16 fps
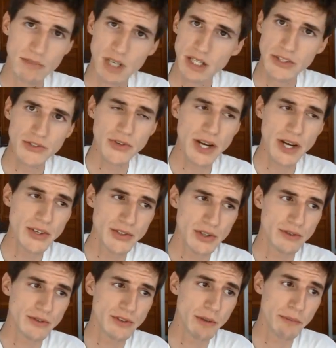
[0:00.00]

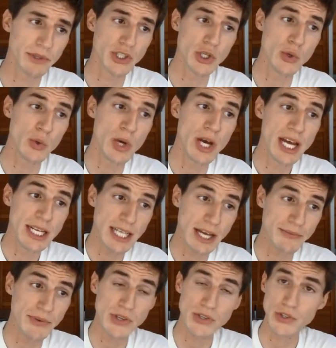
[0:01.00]
Illustrations. Number two,
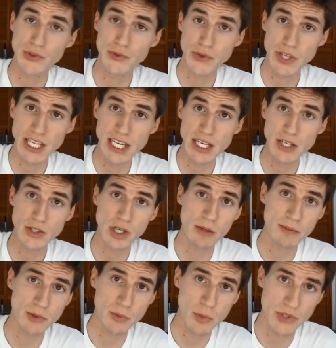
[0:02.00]
definitions for the key
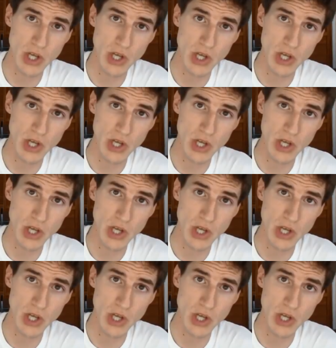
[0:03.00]
terms,